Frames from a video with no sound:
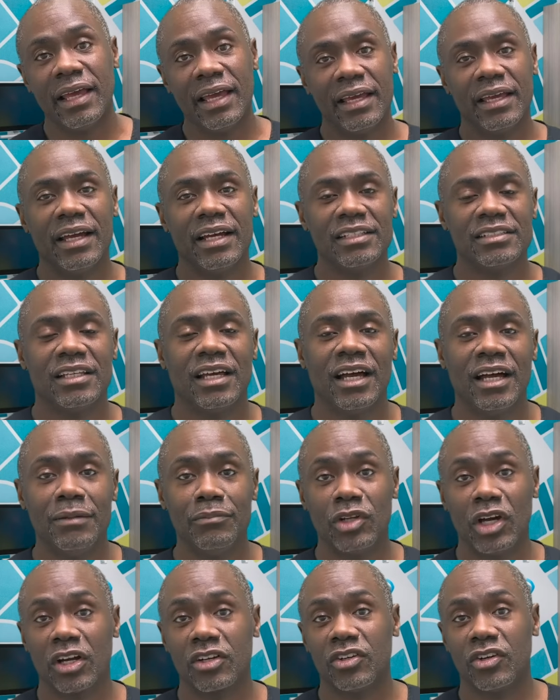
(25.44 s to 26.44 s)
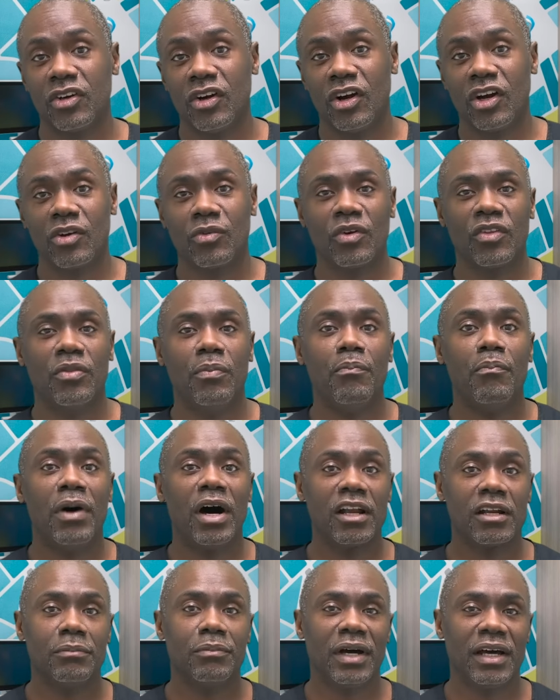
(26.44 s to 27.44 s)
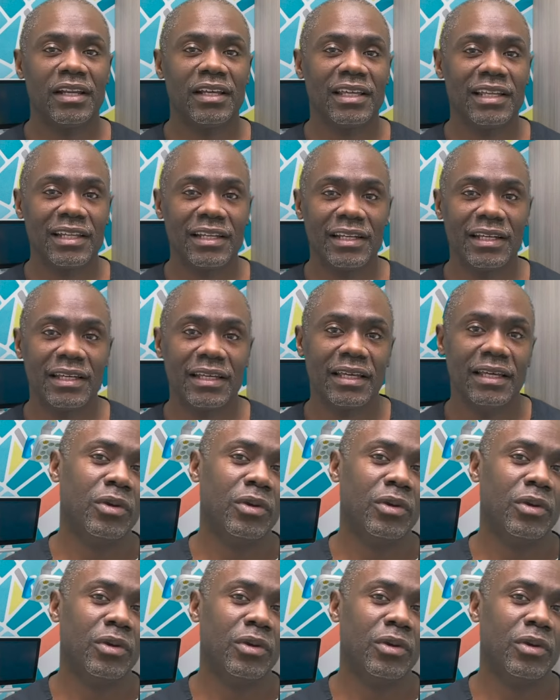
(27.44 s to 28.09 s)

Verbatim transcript: Hey guys, I'm Doctor Carter with Modern Body Clinic.